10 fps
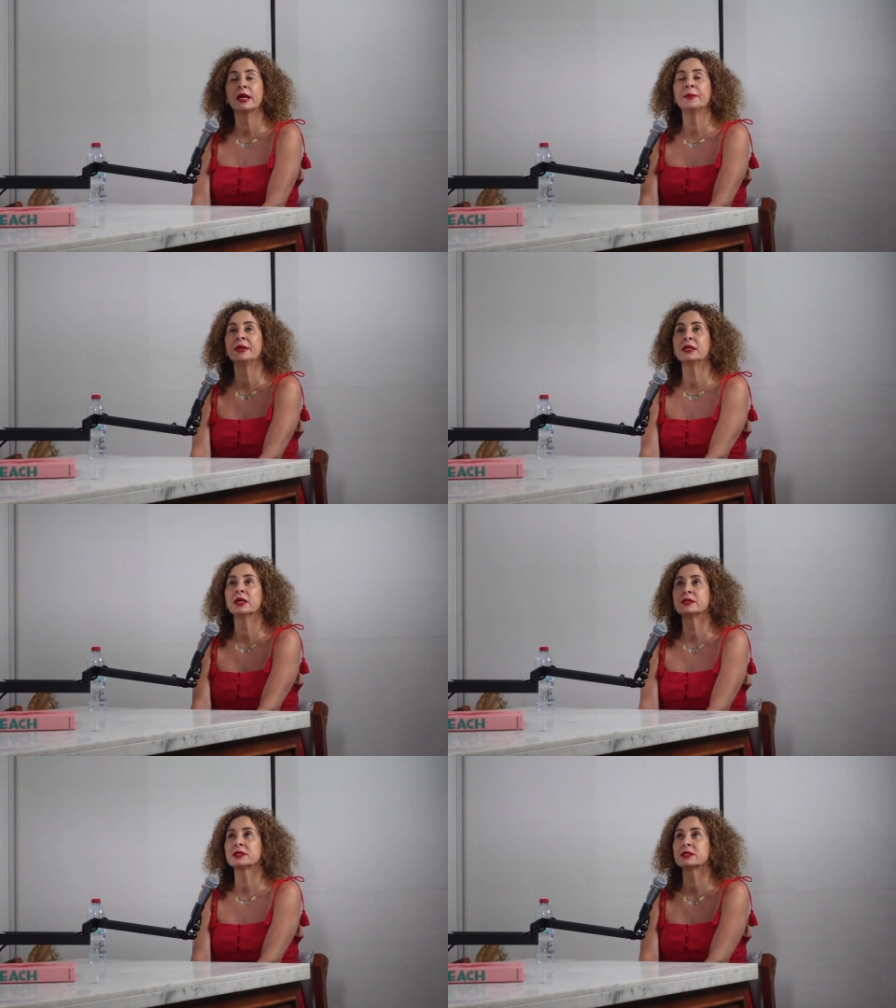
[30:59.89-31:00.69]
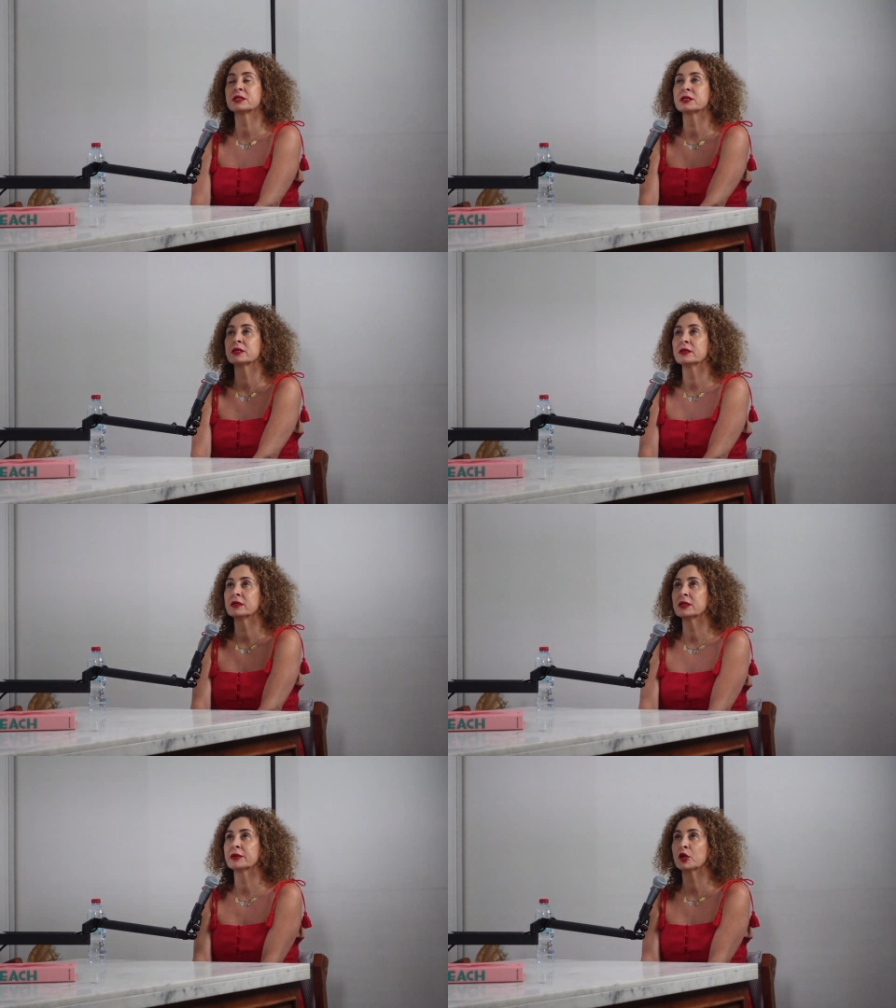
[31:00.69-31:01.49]
I mean, it's
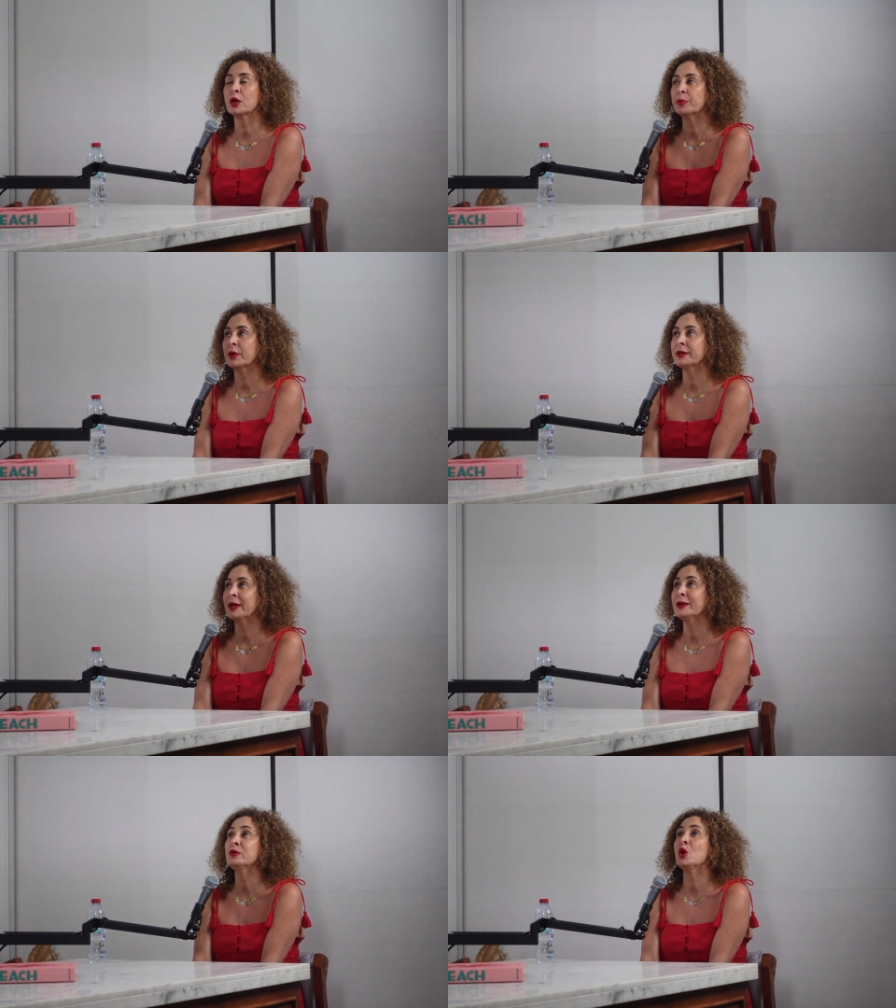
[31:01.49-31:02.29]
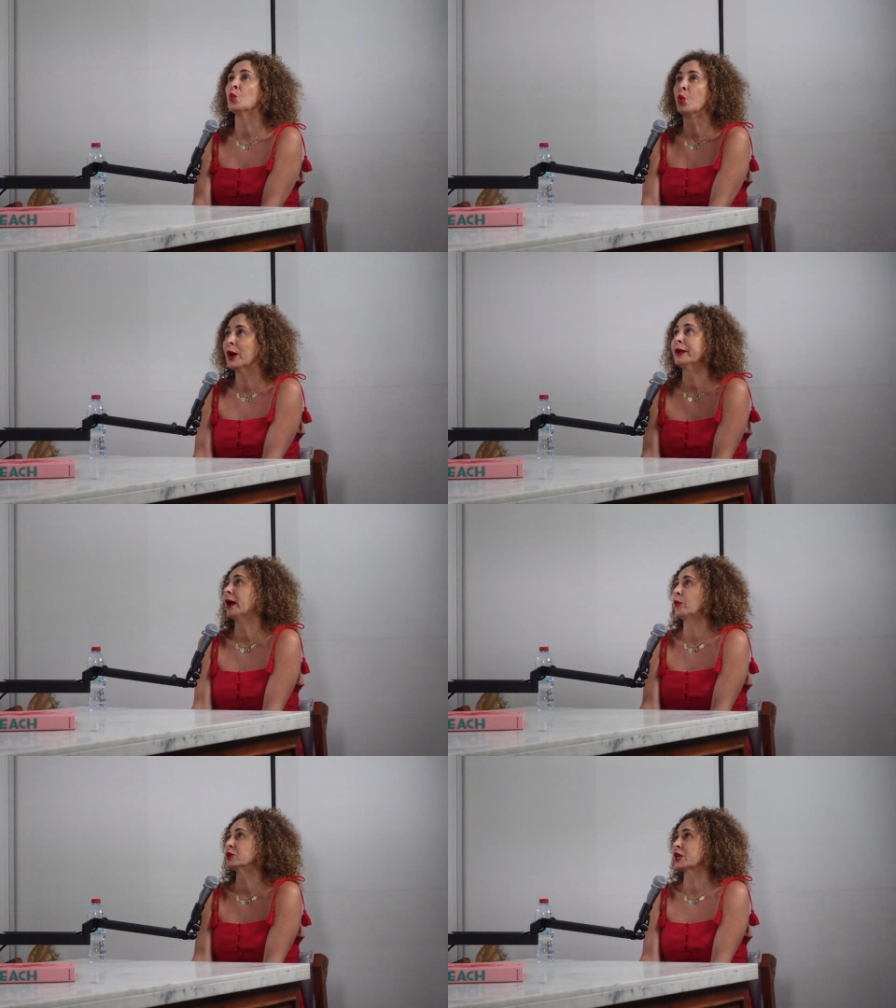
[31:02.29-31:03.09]
a I don't know what
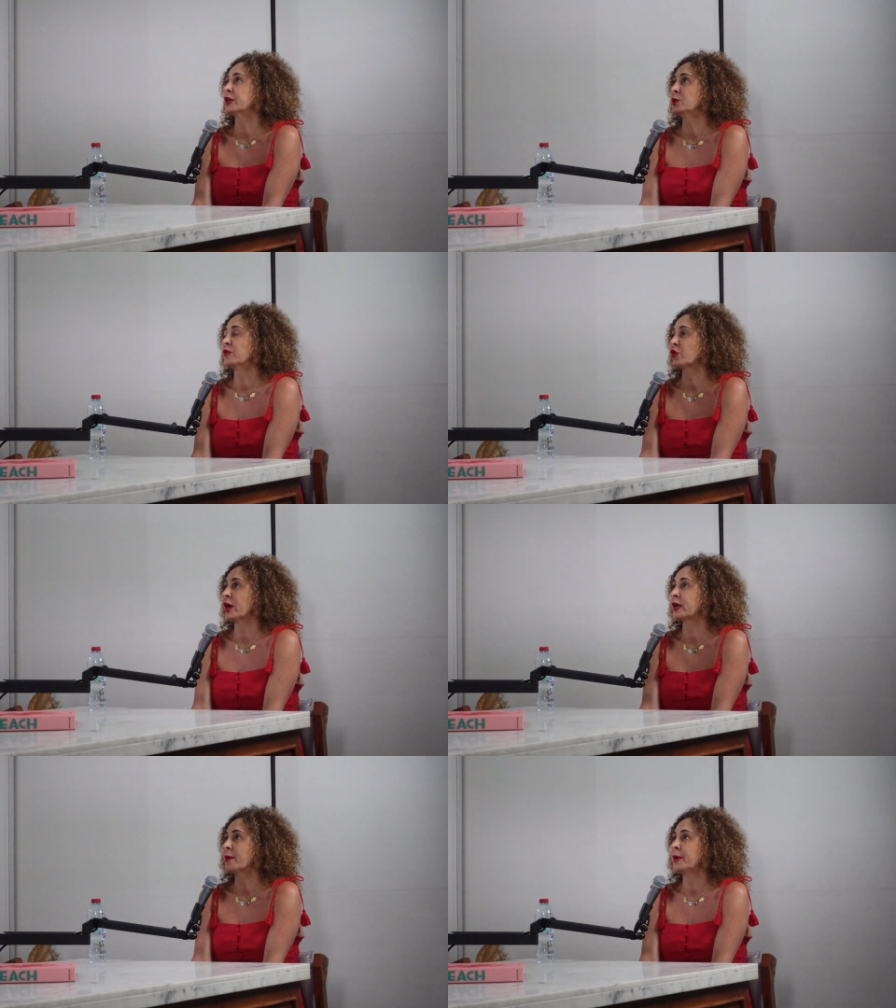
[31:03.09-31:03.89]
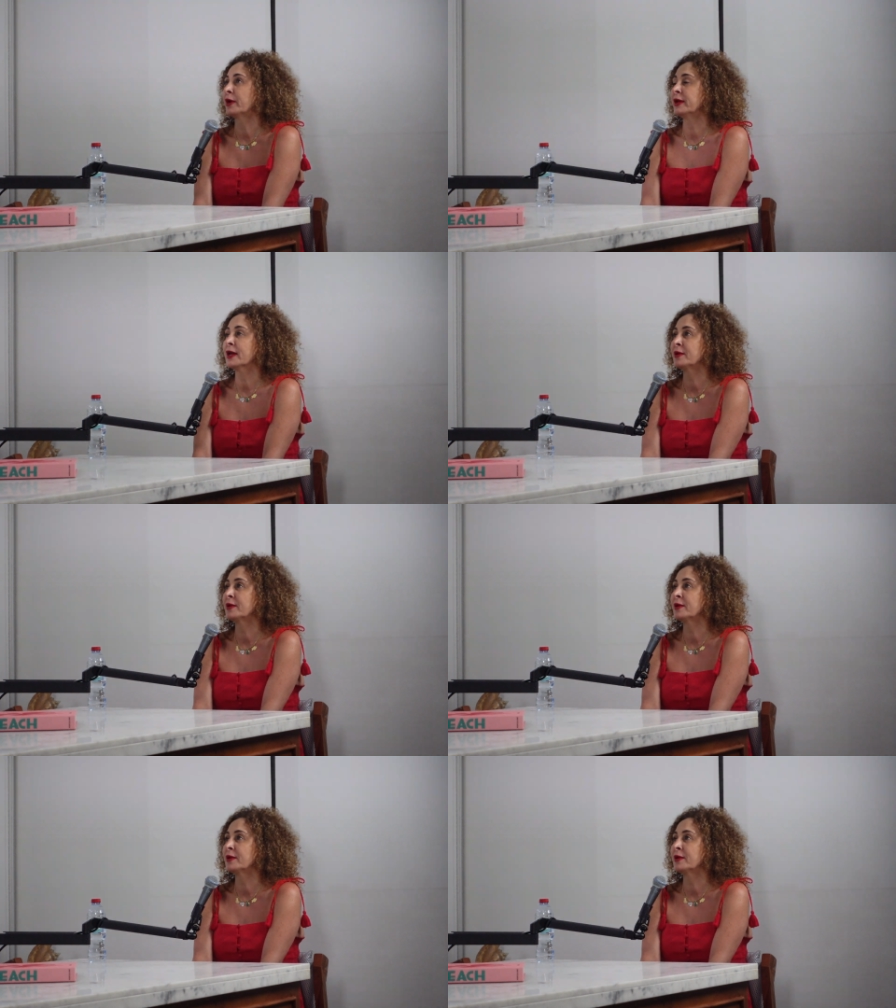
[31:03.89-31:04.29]
I wish I knew before I got married.